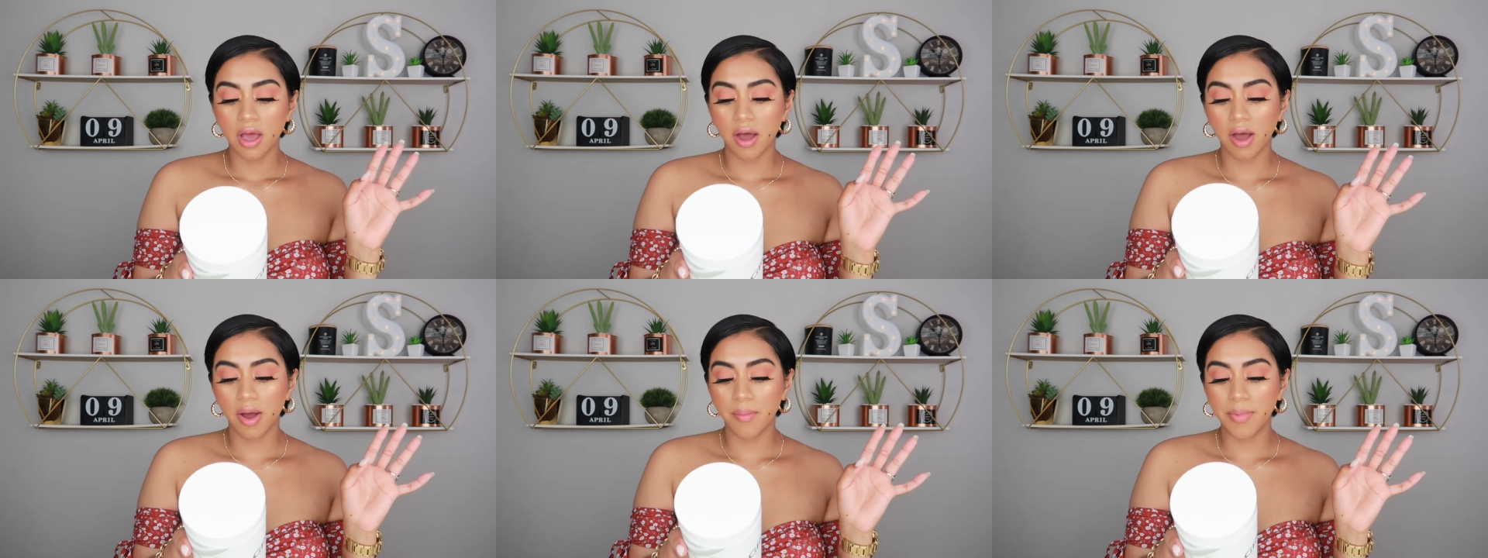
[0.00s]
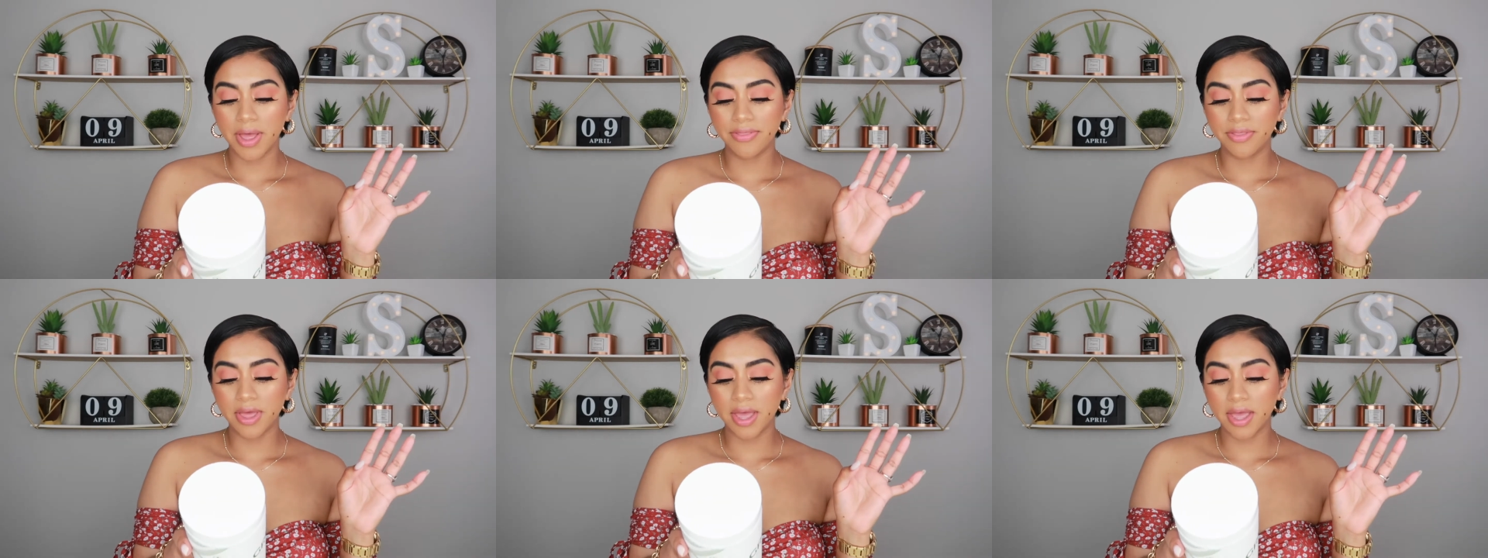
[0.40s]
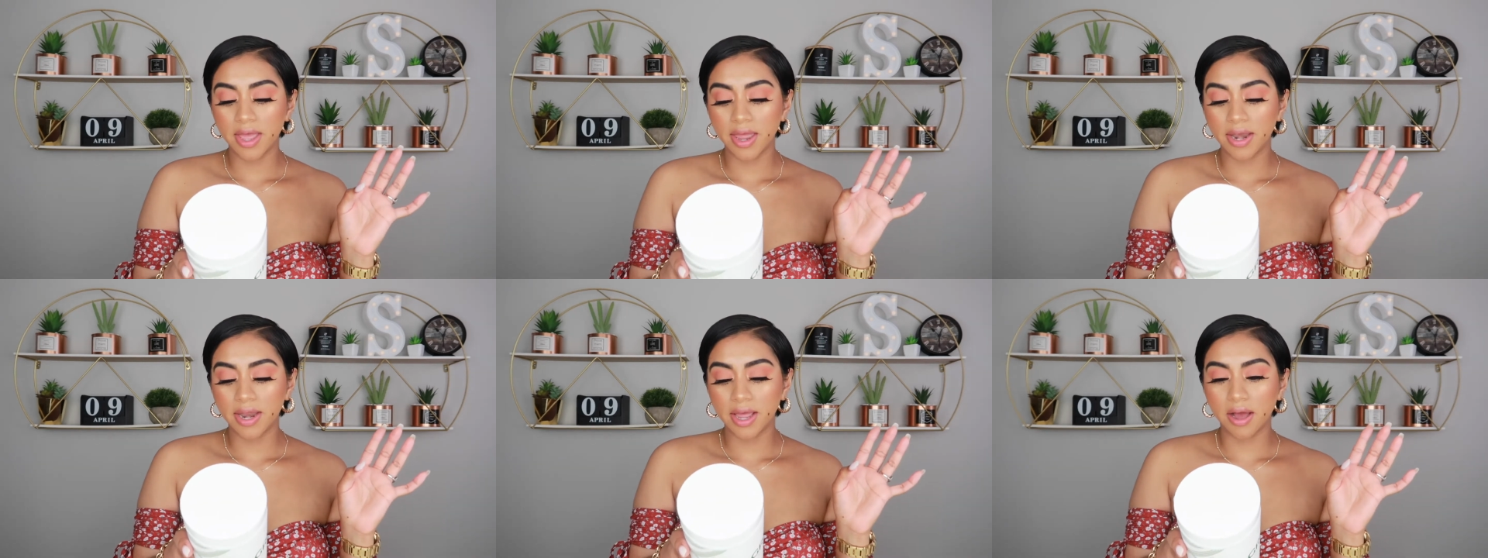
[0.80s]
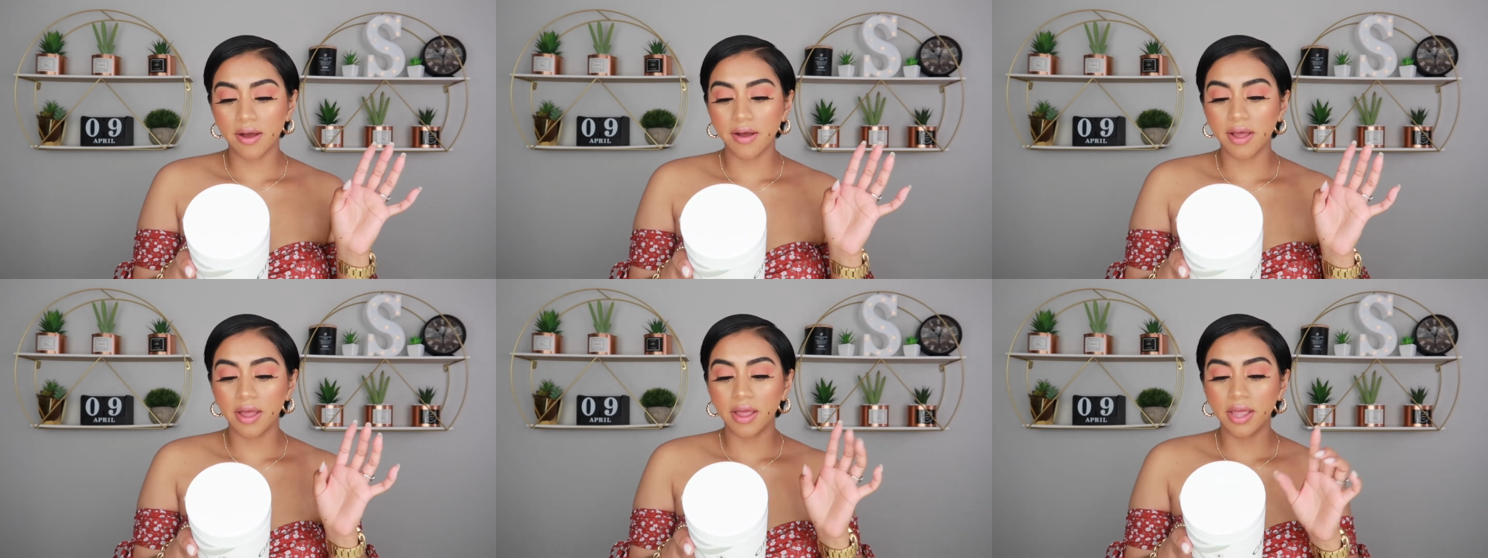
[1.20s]
Um, and then
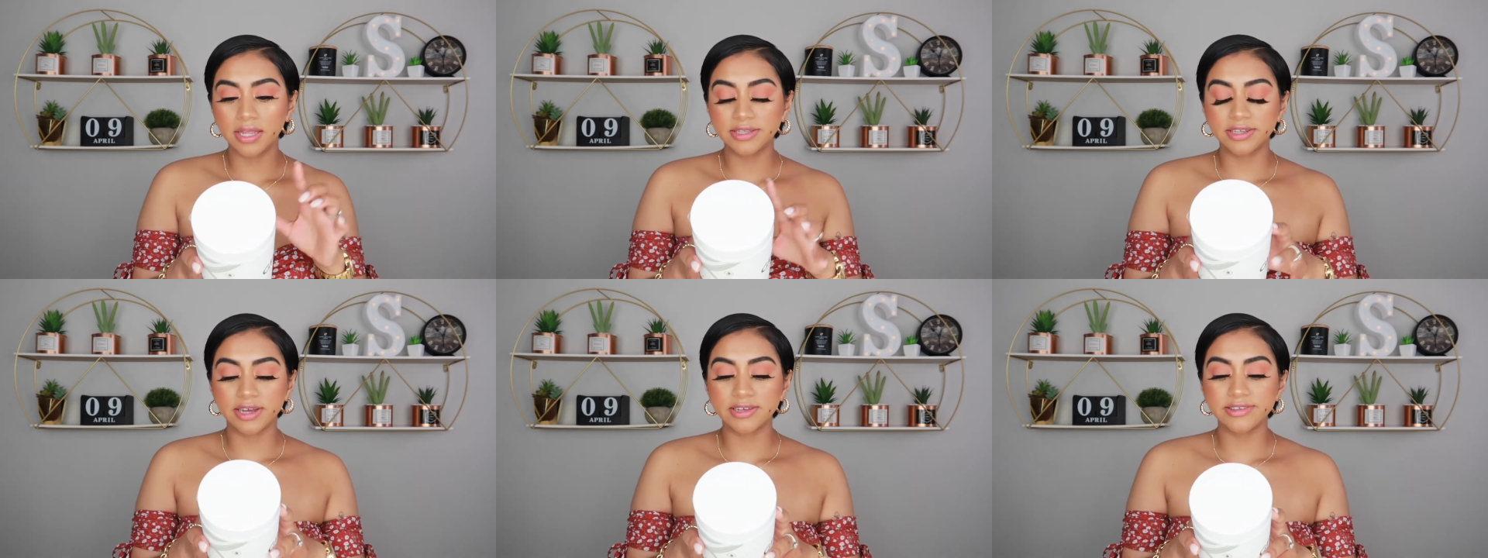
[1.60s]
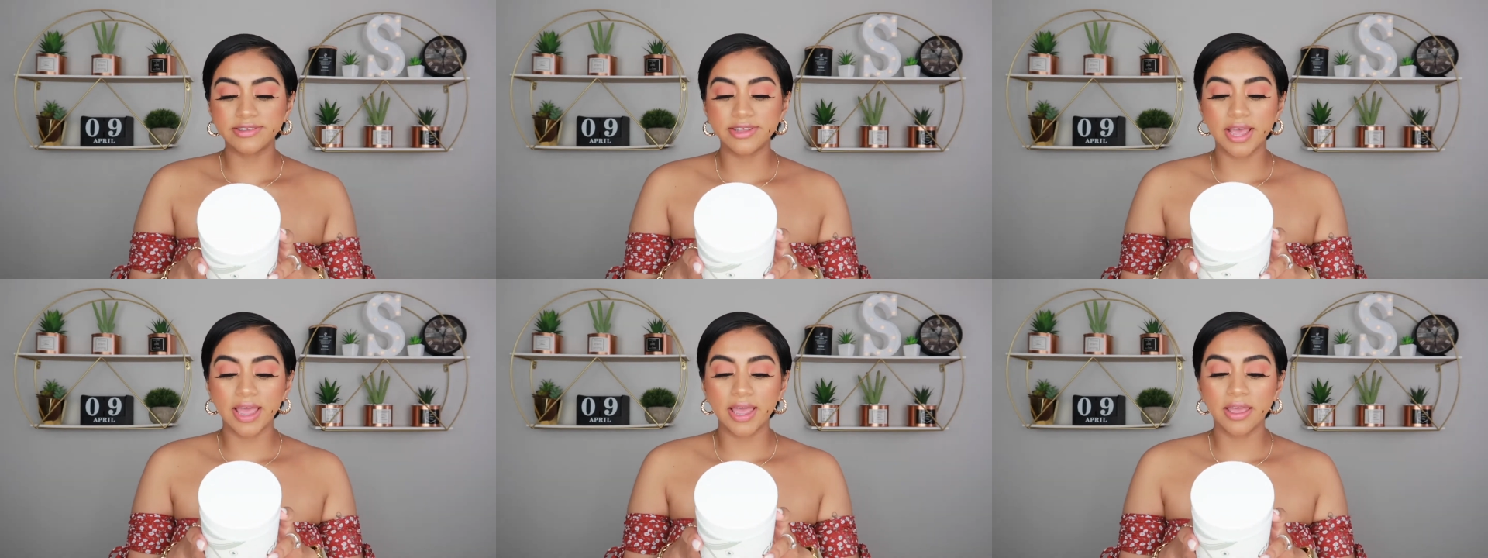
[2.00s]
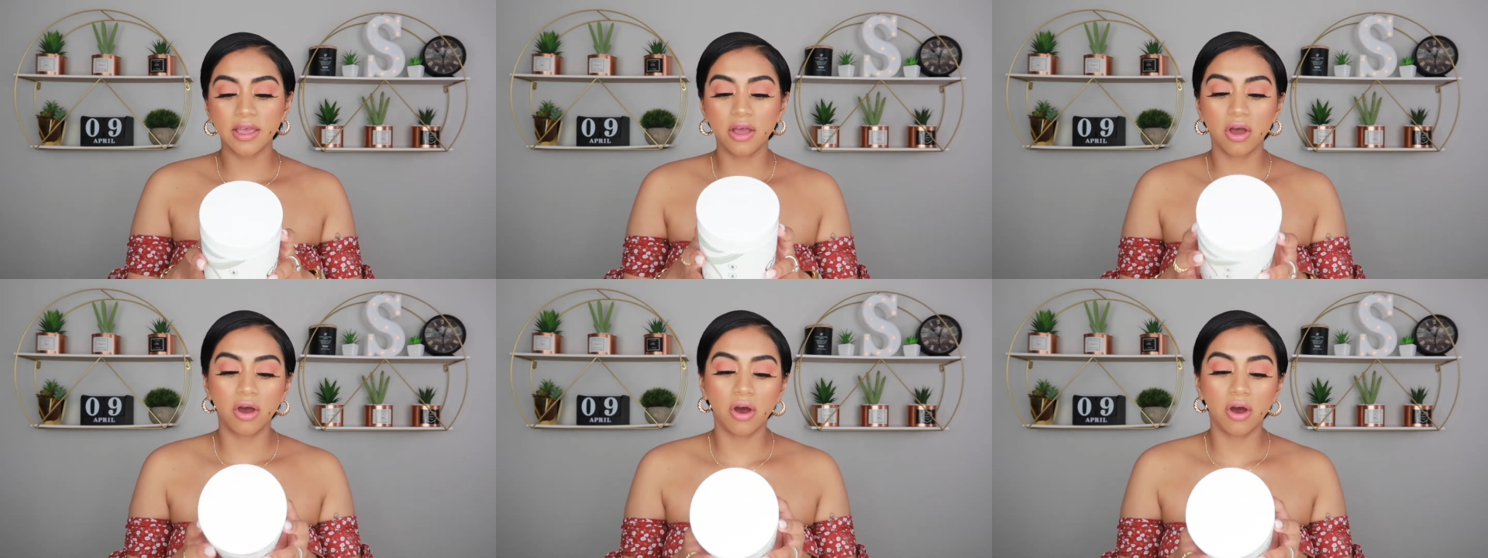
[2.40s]
it does say